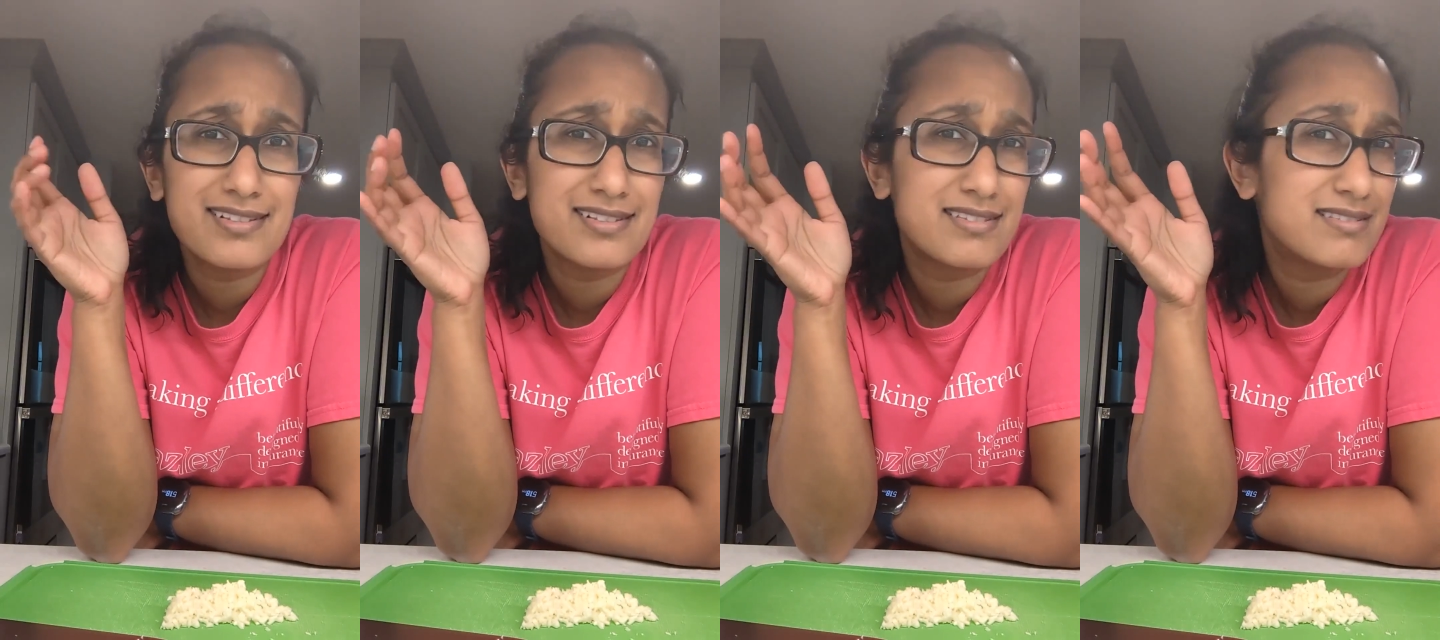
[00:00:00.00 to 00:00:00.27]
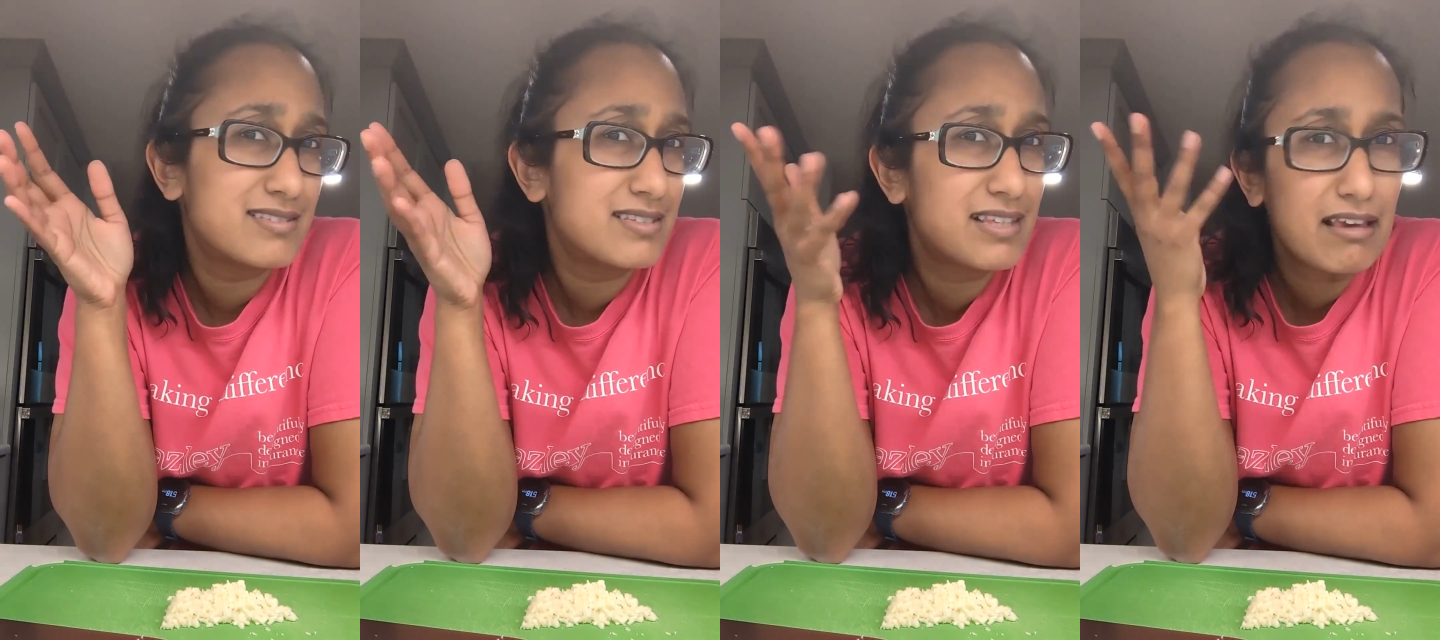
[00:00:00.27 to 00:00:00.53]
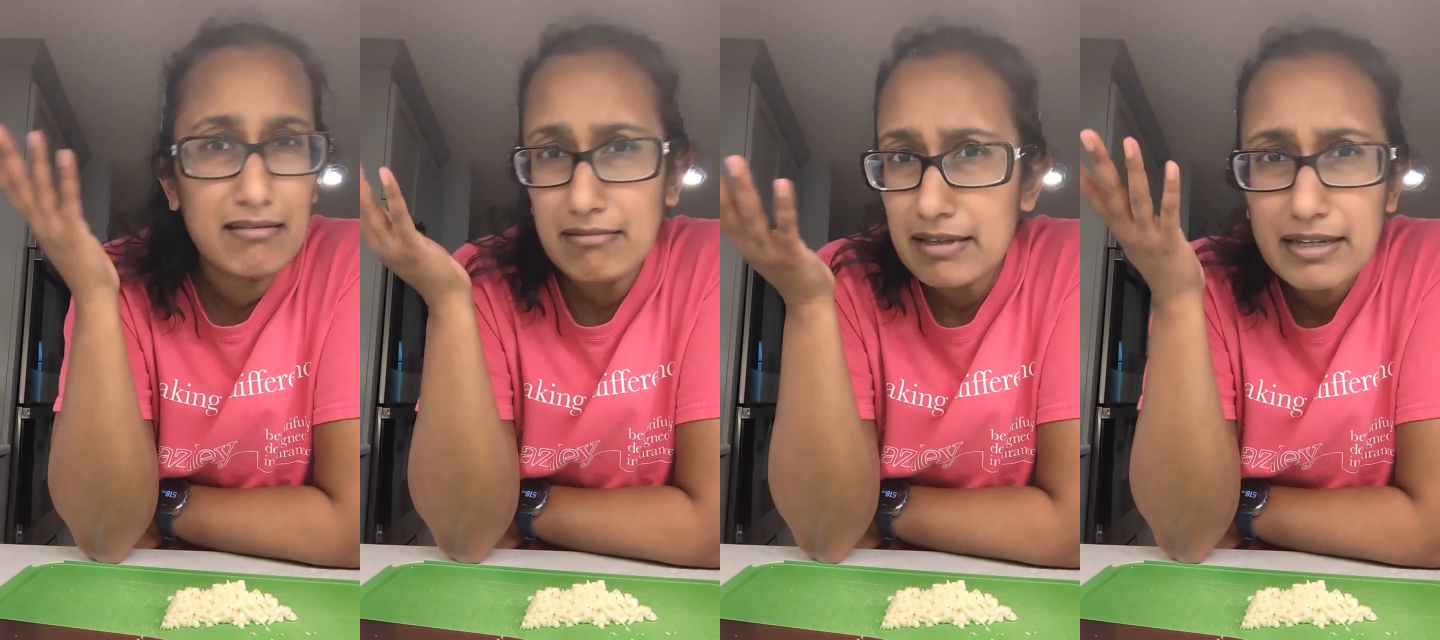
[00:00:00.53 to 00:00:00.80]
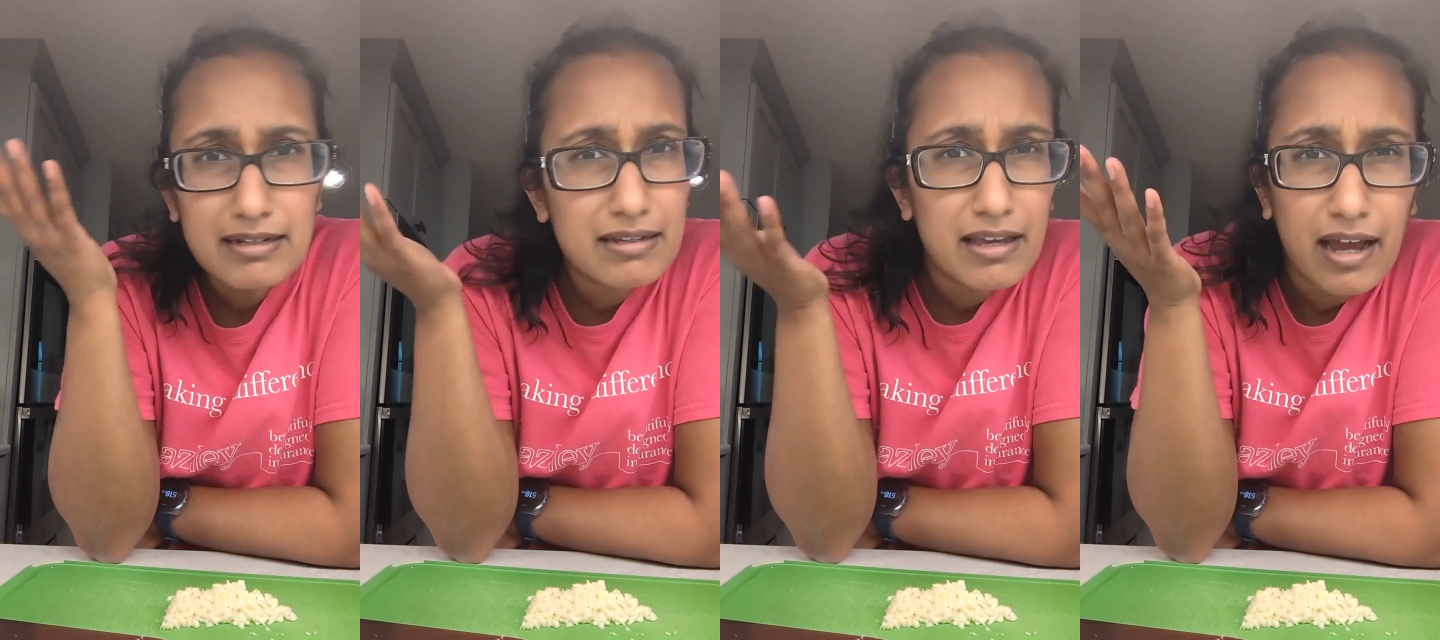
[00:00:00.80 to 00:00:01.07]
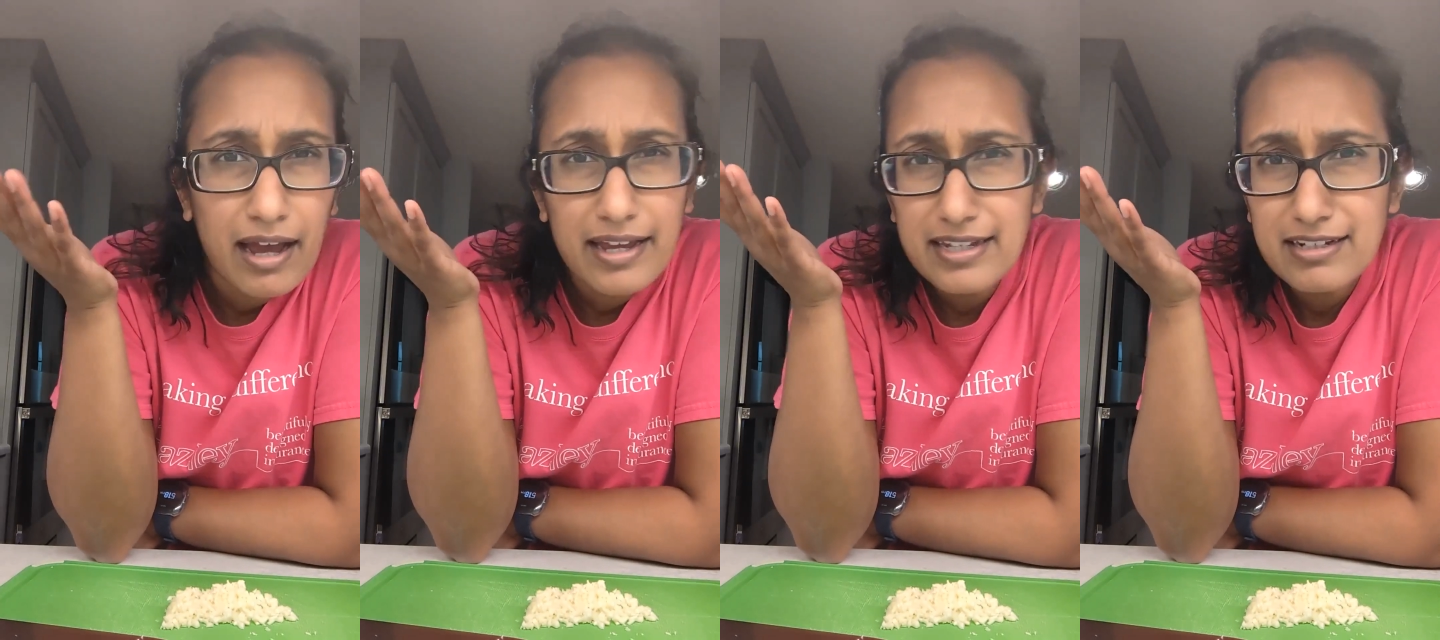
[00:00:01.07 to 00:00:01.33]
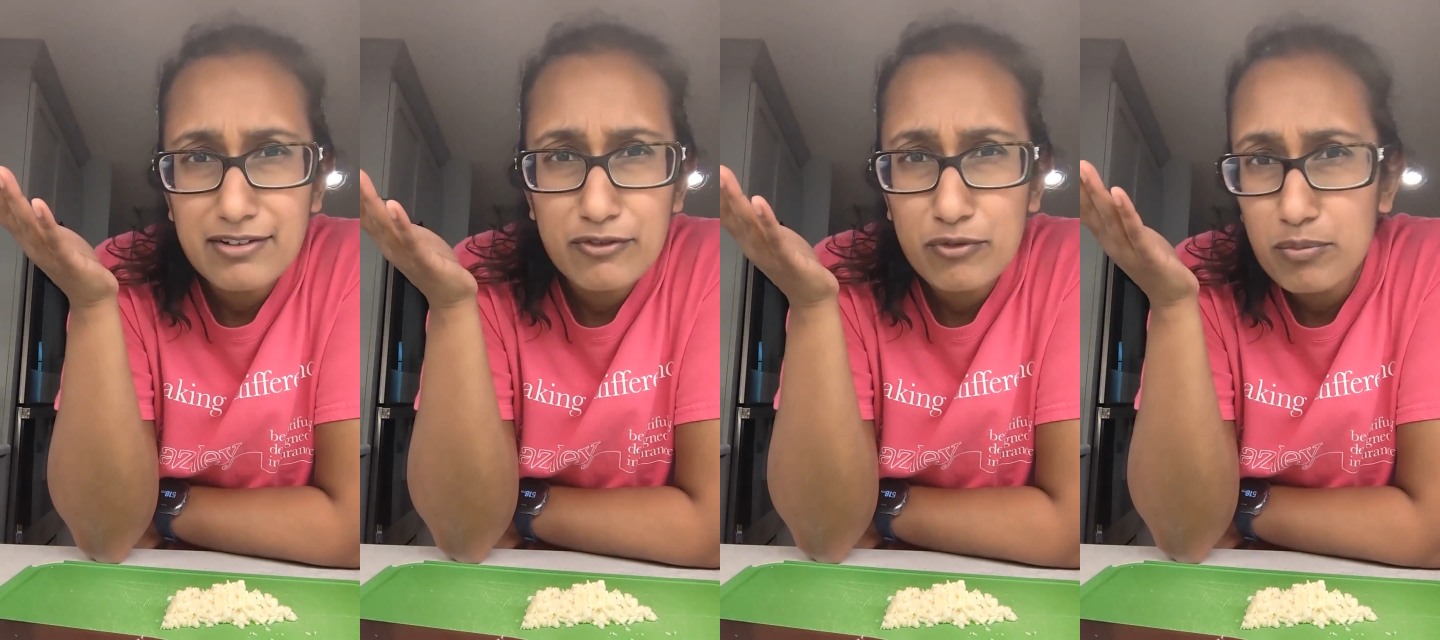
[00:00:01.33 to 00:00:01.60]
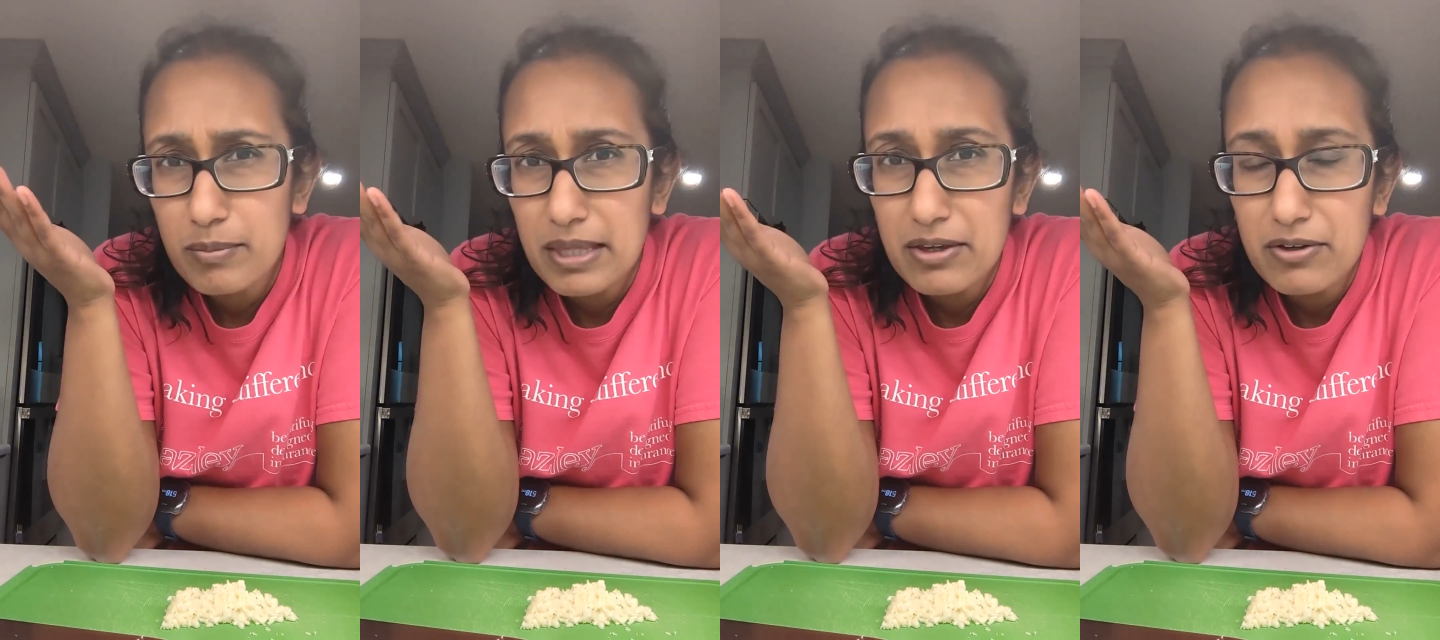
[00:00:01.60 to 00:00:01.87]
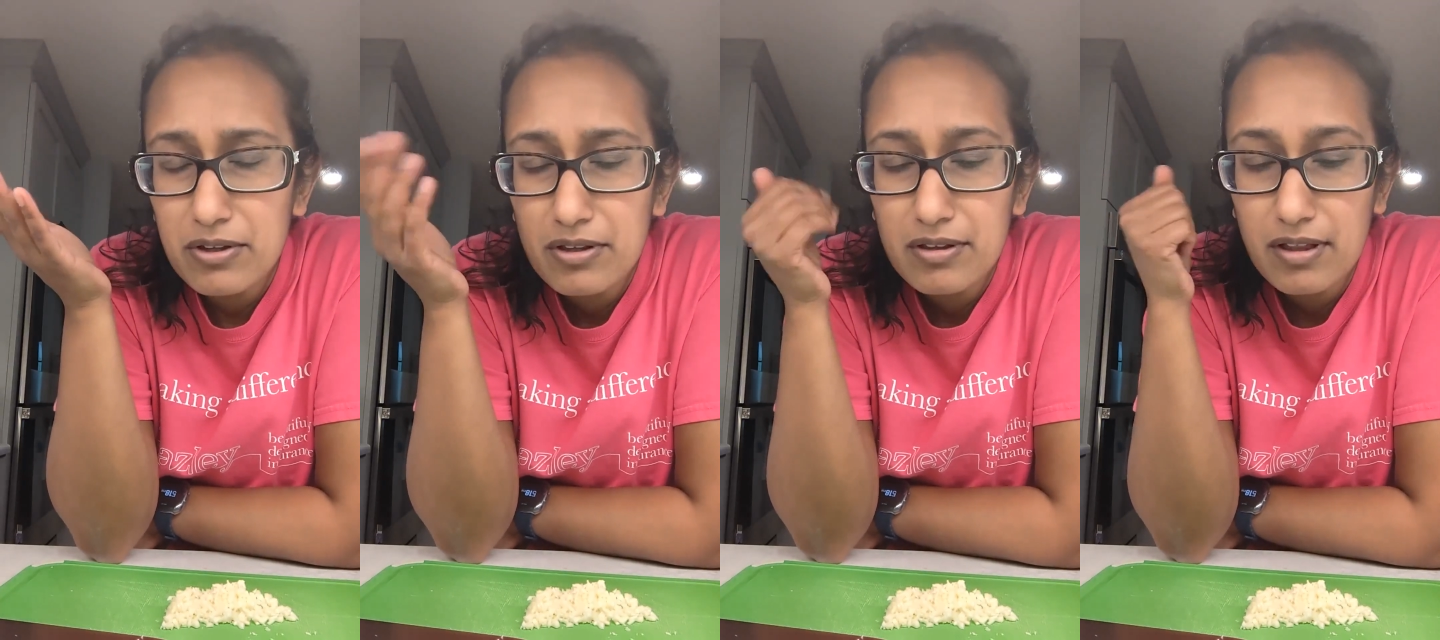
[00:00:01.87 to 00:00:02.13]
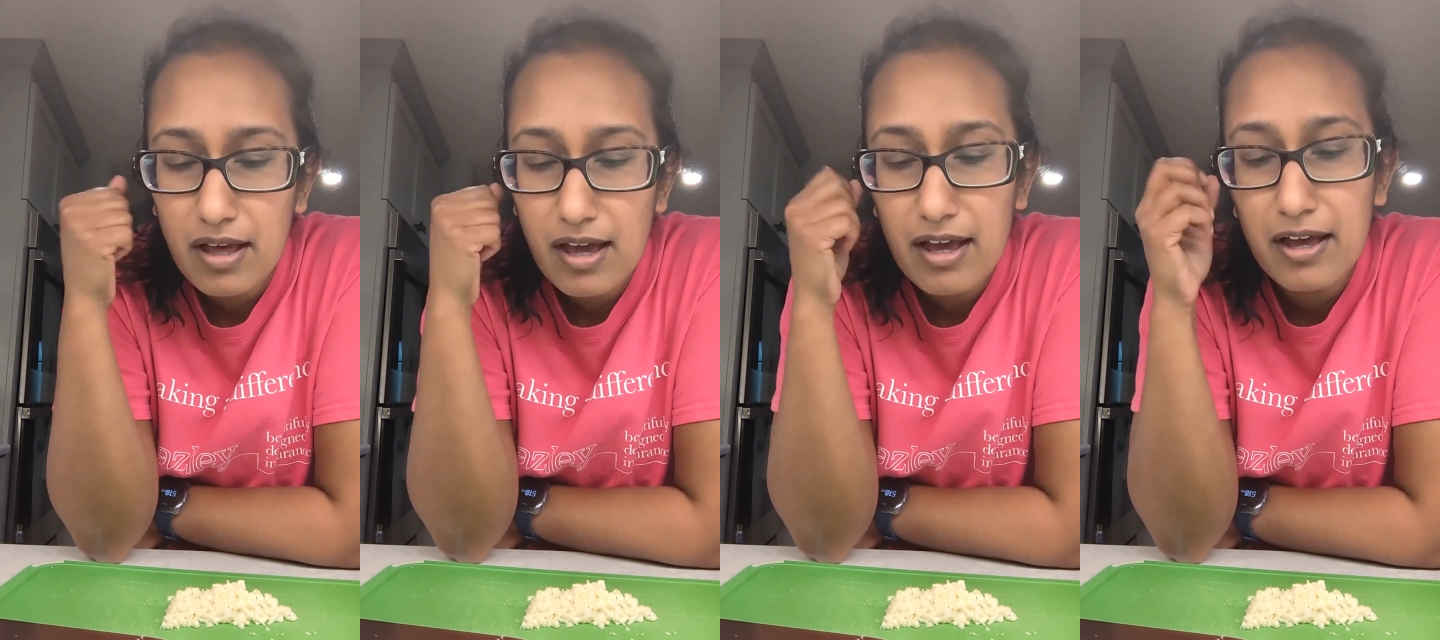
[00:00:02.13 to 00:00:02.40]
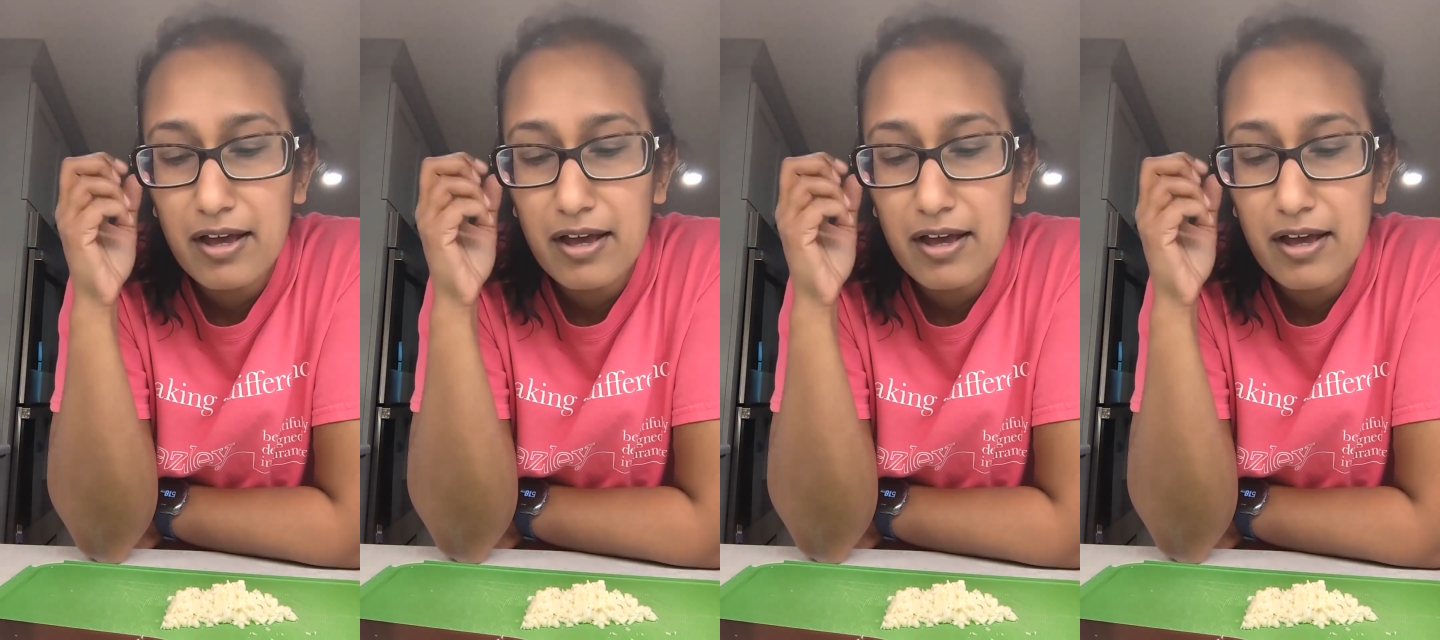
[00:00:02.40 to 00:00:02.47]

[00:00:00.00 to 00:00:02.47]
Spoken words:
skillet kind of meal.